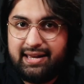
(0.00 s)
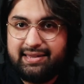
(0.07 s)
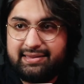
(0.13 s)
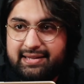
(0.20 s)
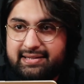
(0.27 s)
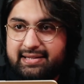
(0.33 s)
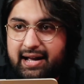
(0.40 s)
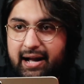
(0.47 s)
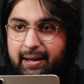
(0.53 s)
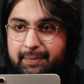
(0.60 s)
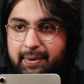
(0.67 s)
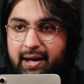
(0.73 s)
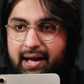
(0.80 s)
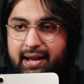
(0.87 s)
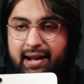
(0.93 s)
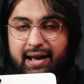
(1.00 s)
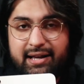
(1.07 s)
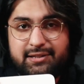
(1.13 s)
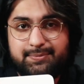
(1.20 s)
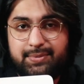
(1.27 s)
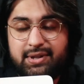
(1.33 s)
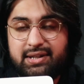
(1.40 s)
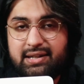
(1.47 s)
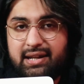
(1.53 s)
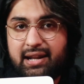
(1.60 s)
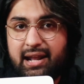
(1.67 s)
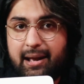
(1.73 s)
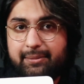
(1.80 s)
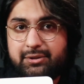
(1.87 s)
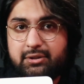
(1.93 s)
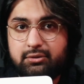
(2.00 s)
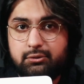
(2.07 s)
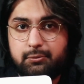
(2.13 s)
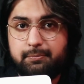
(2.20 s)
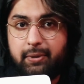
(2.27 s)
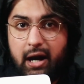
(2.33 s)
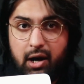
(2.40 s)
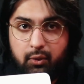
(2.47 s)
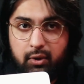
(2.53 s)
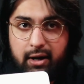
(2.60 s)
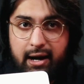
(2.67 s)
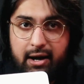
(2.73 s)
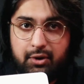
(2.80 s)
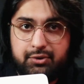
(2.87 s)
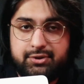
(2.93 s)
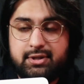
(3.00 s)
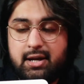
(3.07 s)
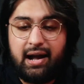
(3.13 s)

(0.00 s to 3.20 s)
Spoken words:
in this iPad has been an absolute powerhouse.